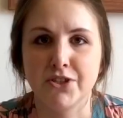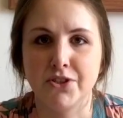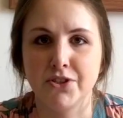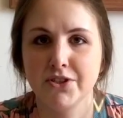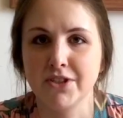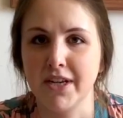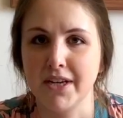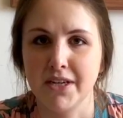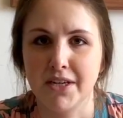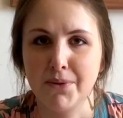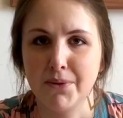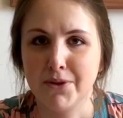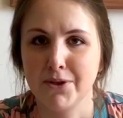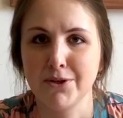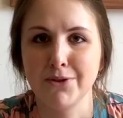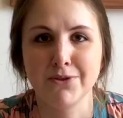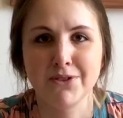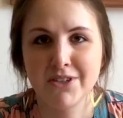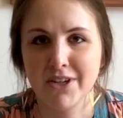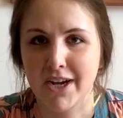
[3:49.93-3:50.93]
to anyone
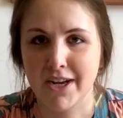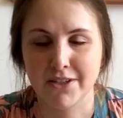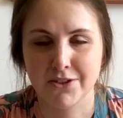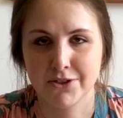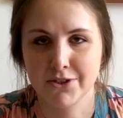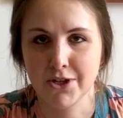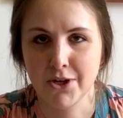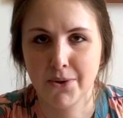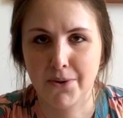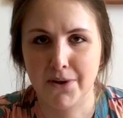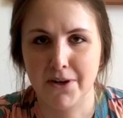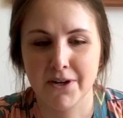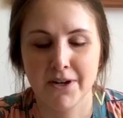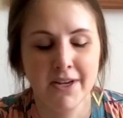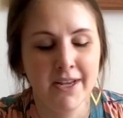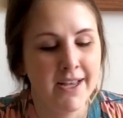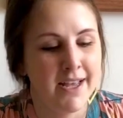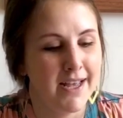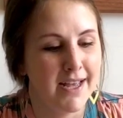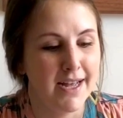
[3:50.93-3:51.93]
who's not a sewer.
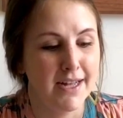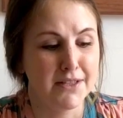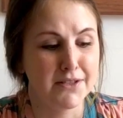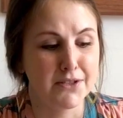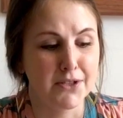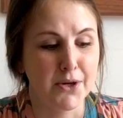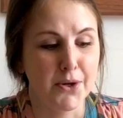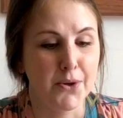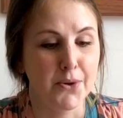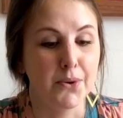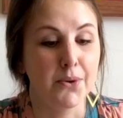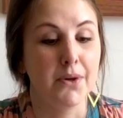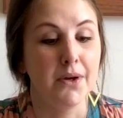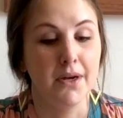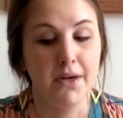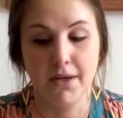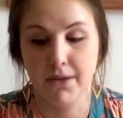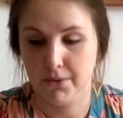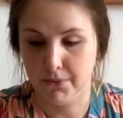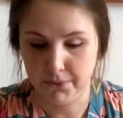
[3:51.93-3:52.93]
And so
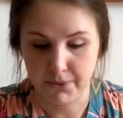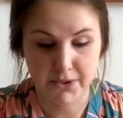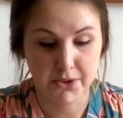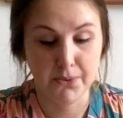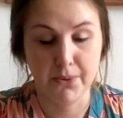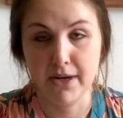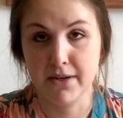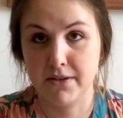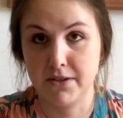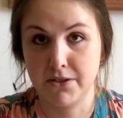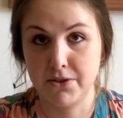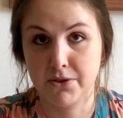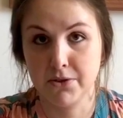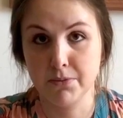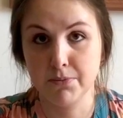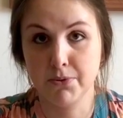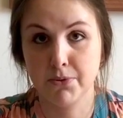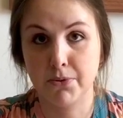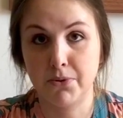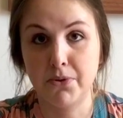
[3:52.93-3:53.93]
when you wear this to the
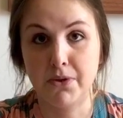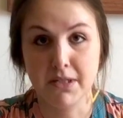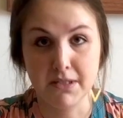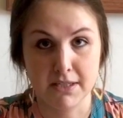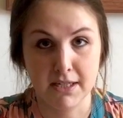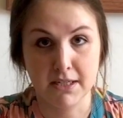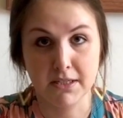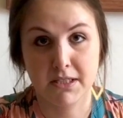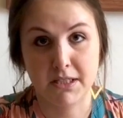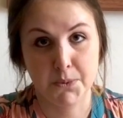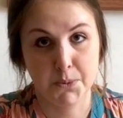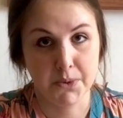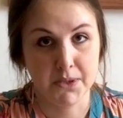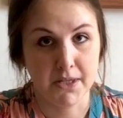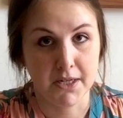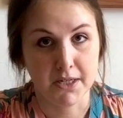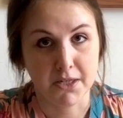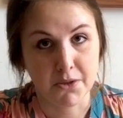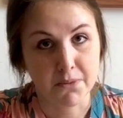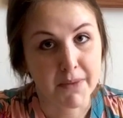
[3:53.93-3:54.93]
pool and tell someone that
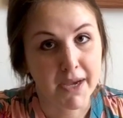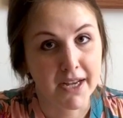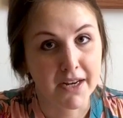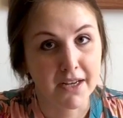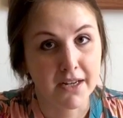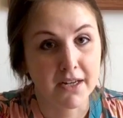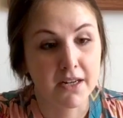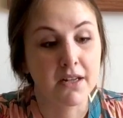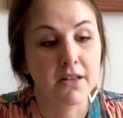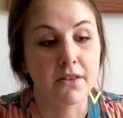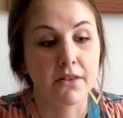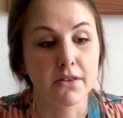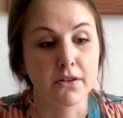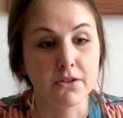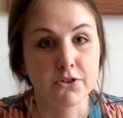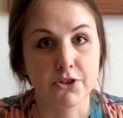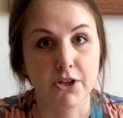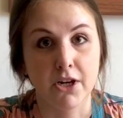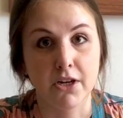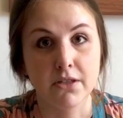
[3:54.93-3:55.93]
you made it, their
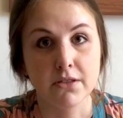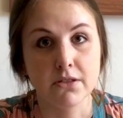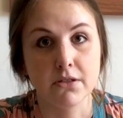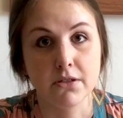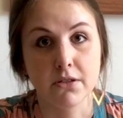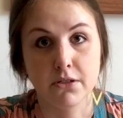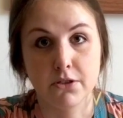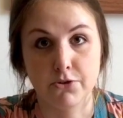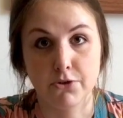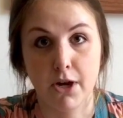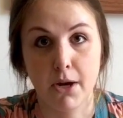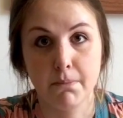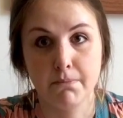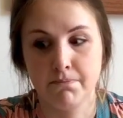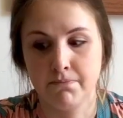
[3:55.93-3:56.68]
jaws are going to drop.